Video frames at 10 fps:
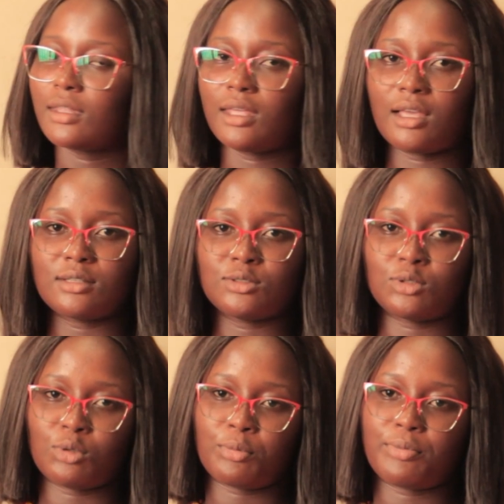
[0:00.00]
Yeah,
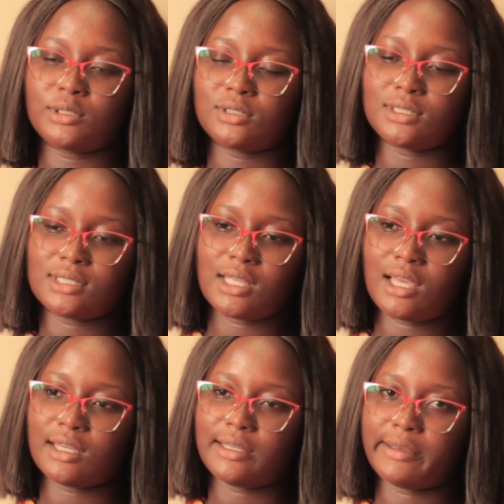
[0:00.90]
so Precious is a
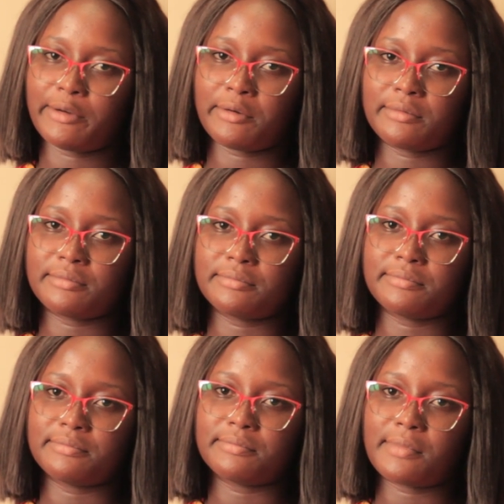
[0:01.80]
young girl.
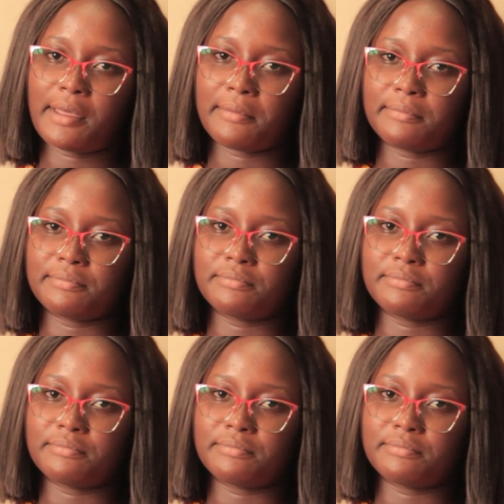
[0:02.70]
I'm